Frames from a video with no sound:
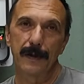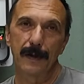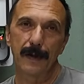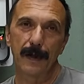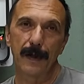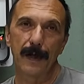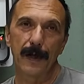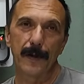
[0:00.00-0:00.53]

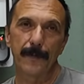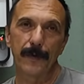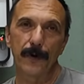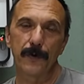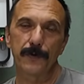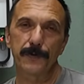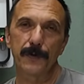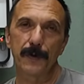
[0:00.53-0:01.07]

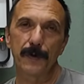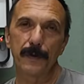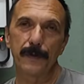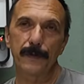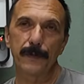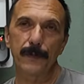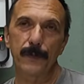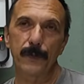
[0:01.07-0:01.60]
Those
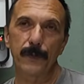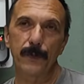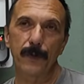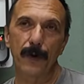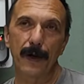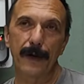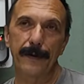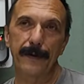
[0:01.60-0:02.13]
will
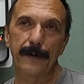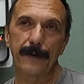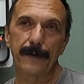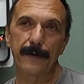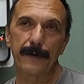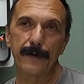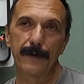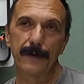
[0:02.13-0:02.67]

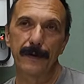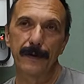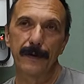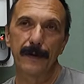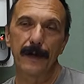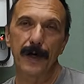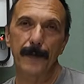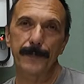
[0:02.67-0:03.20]
run
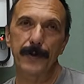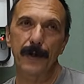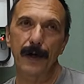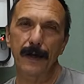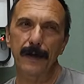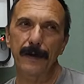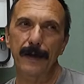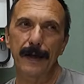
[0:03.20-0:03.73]
up to
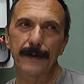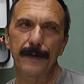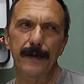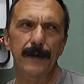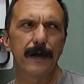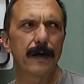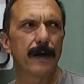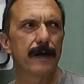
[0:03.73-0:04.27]

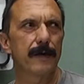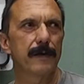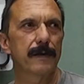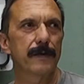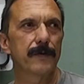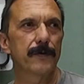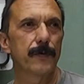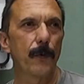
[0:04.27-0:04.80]

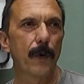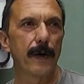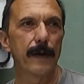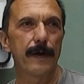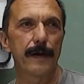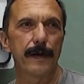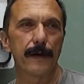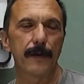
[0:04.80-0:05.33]

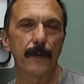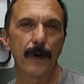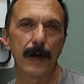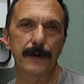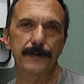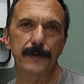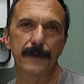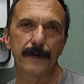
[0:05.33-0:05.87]
120
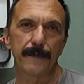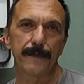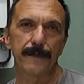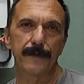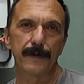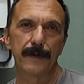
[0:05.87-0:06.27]
kilowatts of